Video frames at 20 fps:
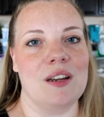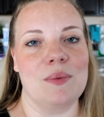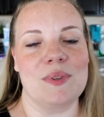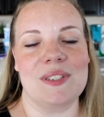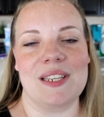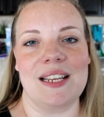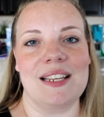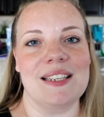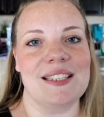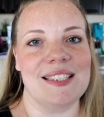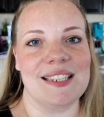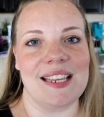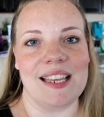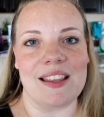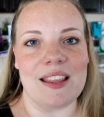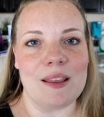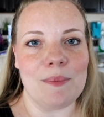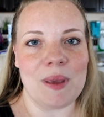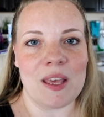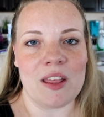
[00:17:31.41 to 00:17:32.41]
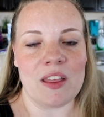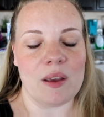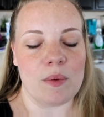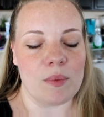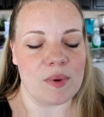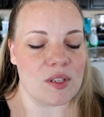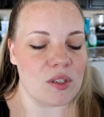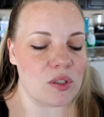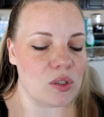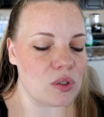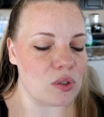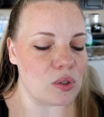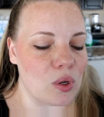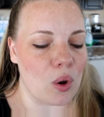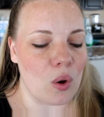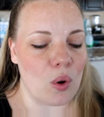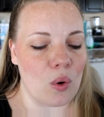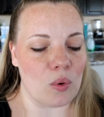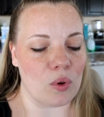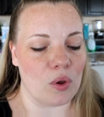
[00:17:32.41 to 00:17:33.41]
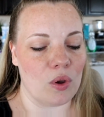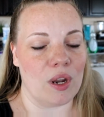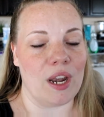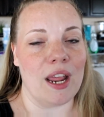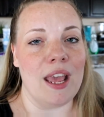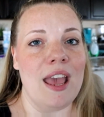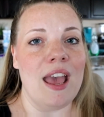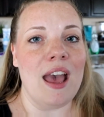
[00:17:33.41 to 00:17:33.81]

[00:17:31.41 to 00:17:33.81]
It was like a skillet meal. It was so good.